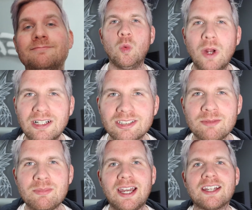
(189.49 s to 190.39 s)

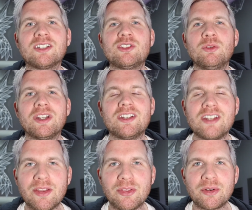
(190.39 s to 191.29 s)
Welcome back to
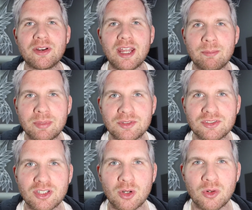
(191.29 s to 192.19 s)
another
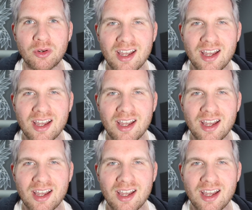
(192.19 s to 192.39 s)
episode